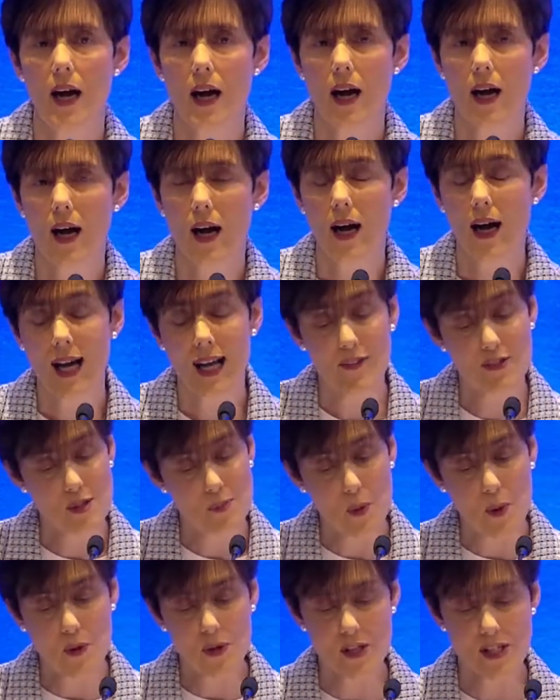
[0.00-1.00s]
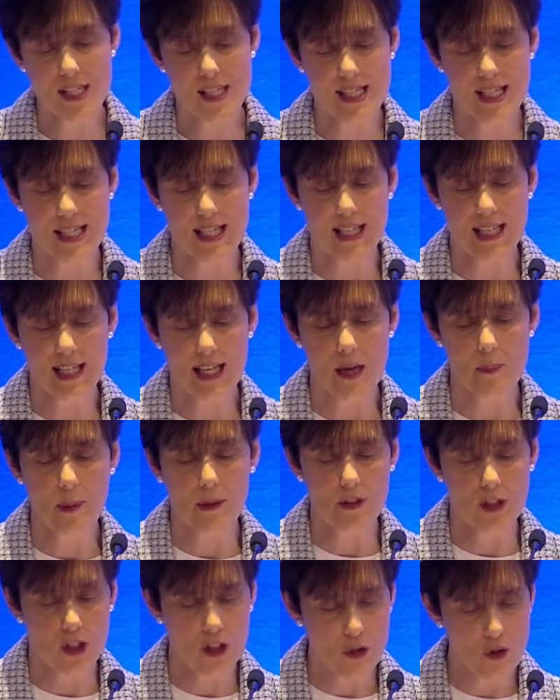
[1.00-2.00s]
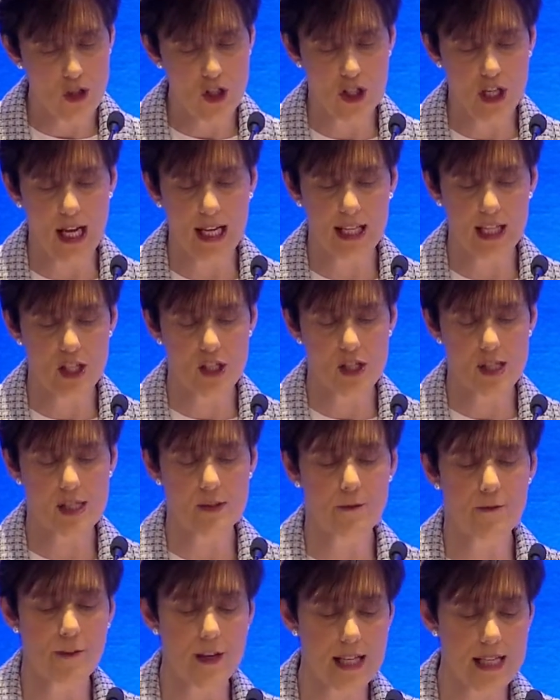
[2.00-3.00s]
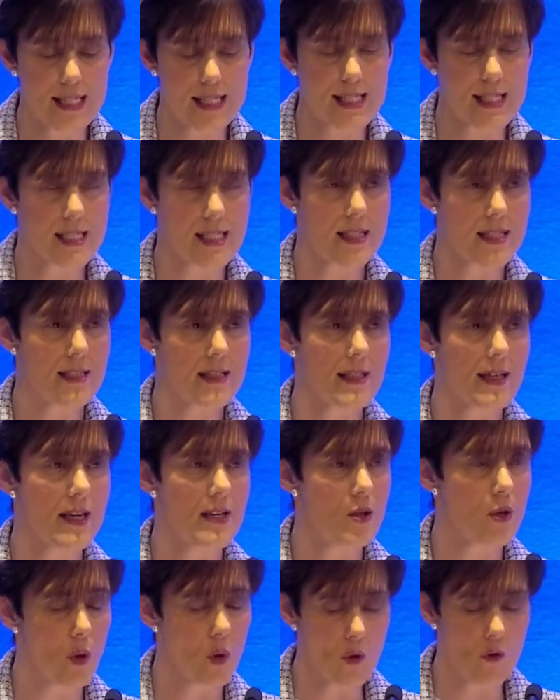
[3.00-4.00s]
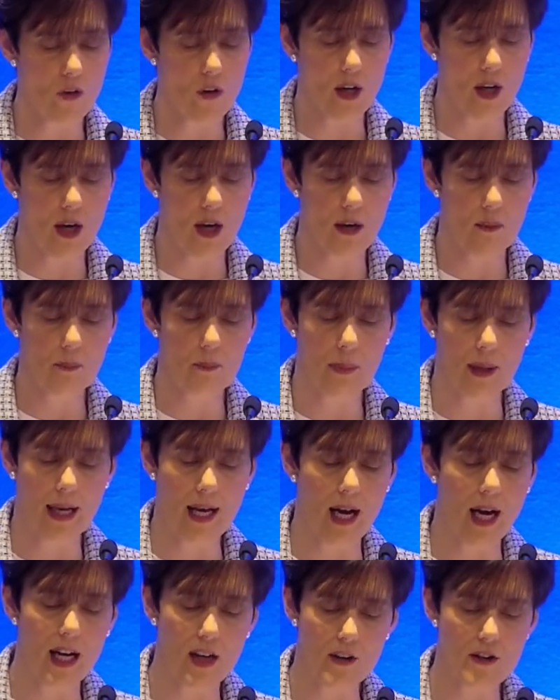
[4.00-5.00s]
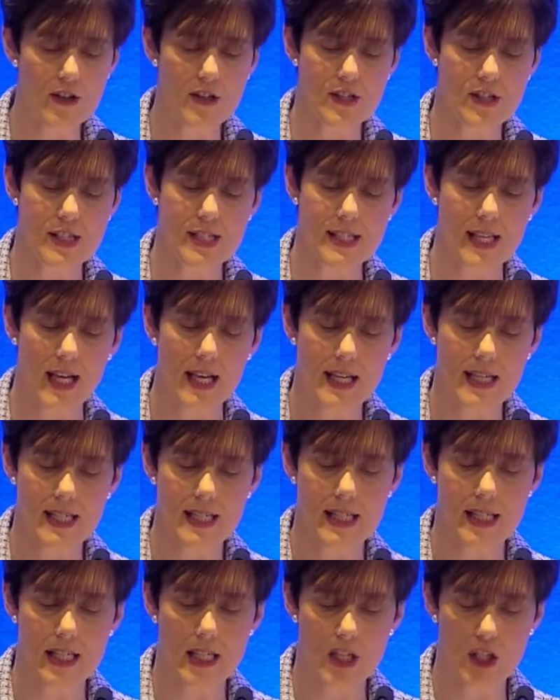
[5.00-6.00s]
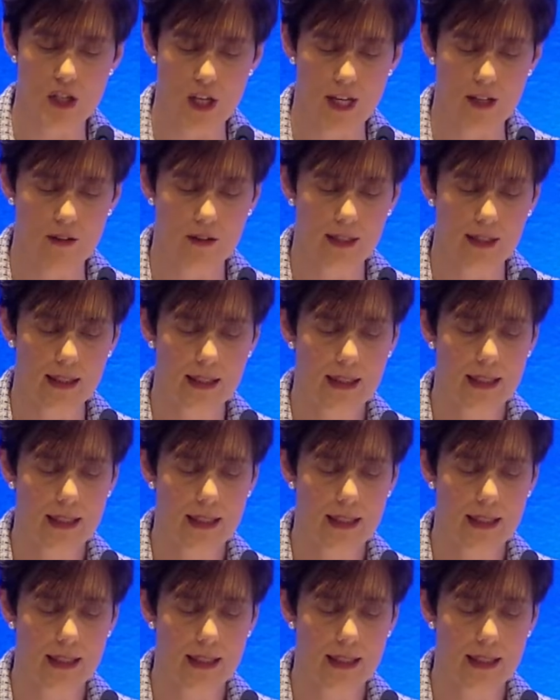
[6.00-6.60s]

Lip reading: I have spoken today about the huge challenges faced and overcome by Irish society in general